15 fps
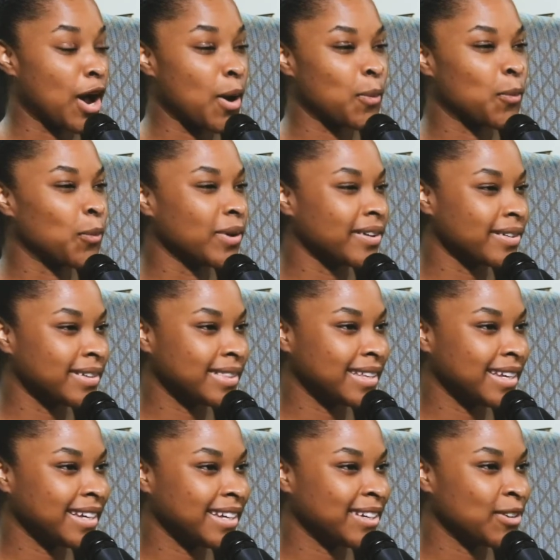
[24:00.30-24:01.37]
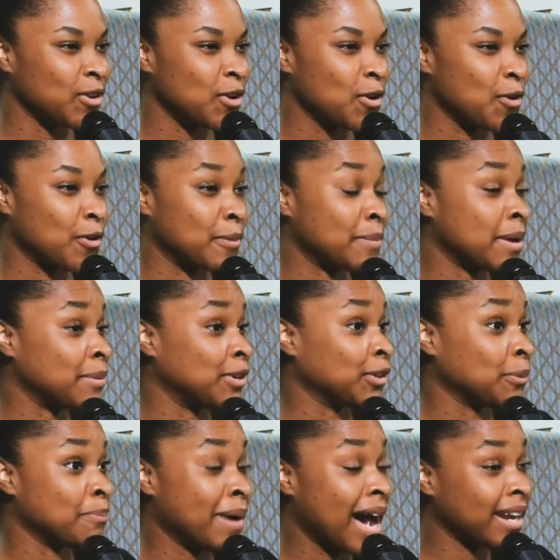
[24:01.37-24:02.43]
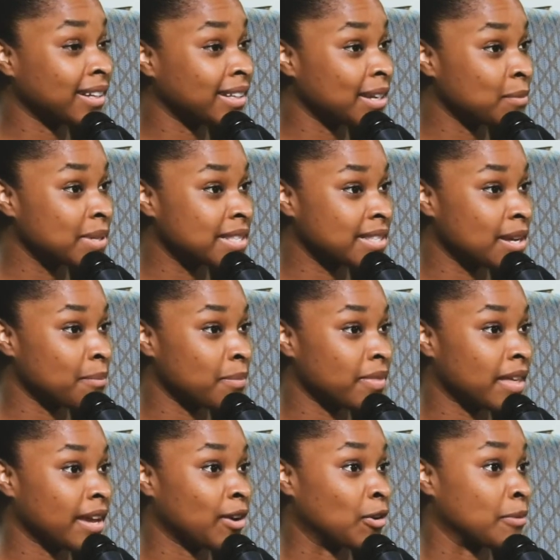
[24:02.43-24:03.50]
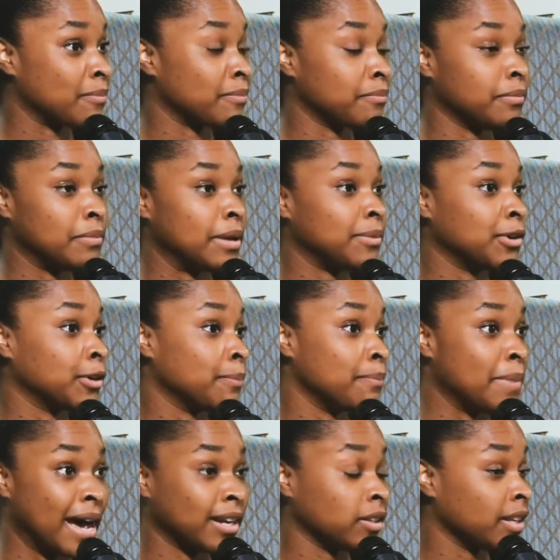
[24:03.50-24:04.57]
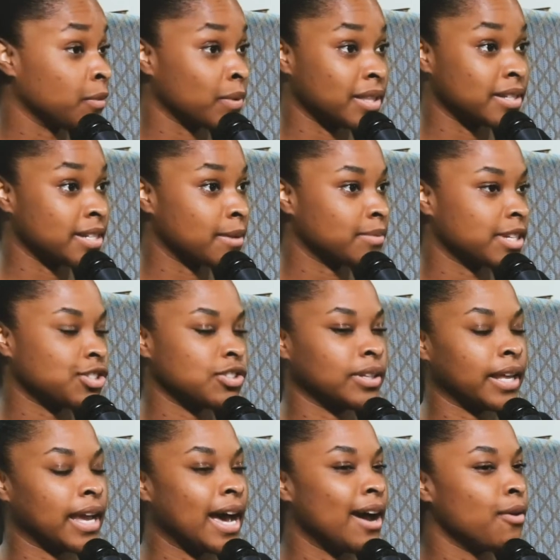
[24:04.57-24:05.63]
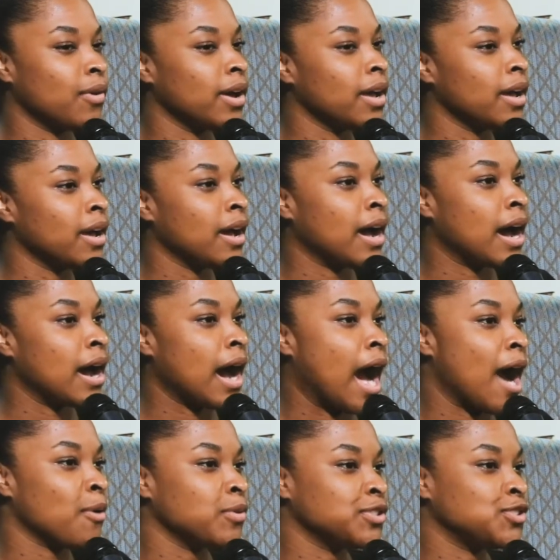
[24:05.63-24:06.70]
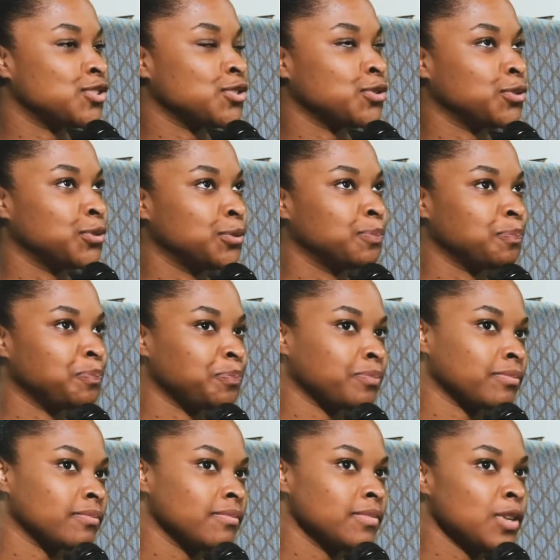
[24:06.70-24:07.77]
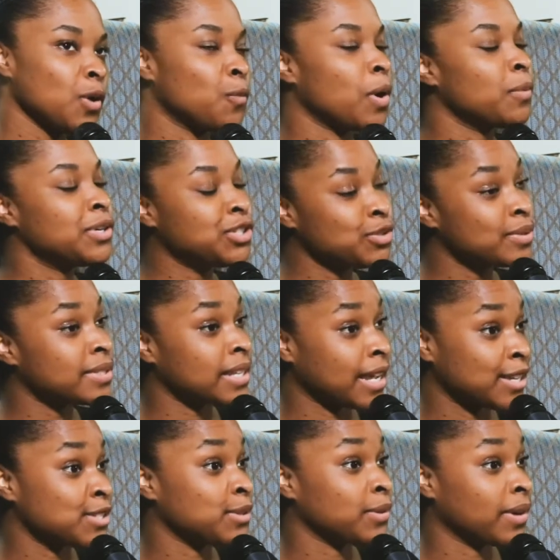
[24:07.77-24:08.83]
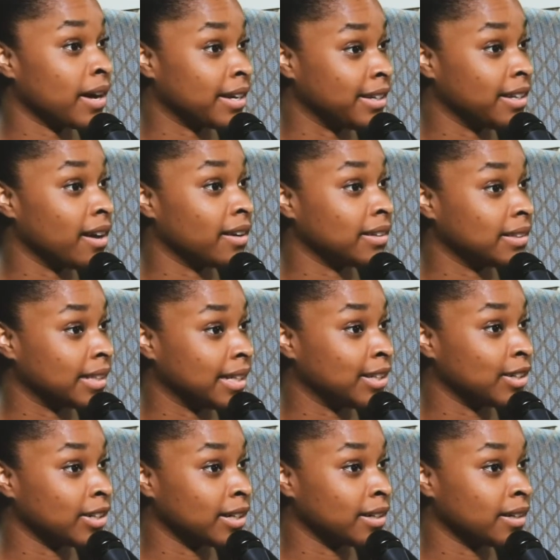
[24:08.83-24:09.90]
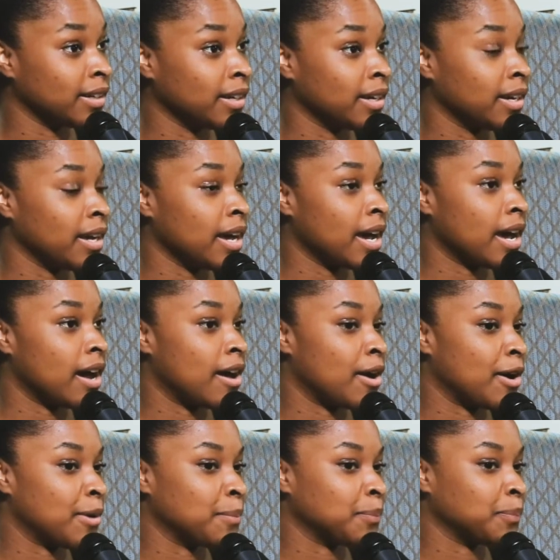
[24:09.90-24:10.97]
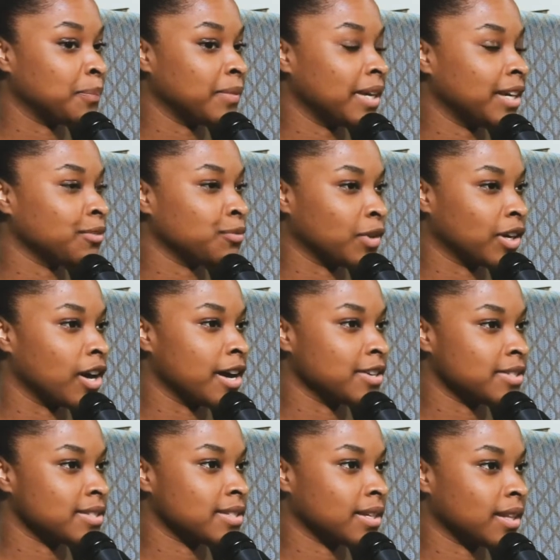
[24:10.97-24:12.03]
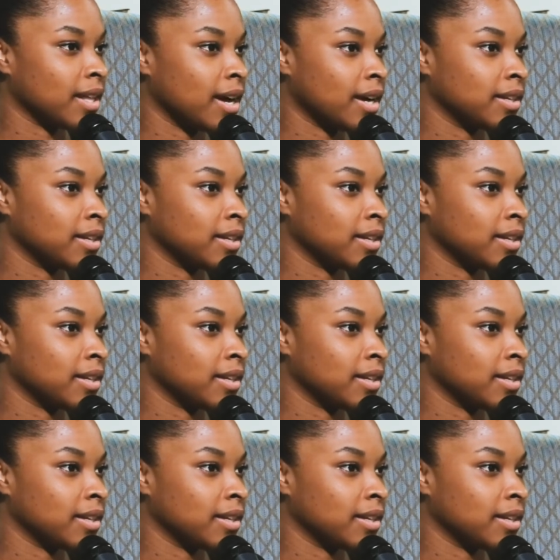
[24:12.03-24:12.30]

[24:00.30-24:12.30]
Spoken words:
worthy, or maybe you're battling with something, or maybe you're battling with a temptation. Like what would you say to a young leader in regards to that?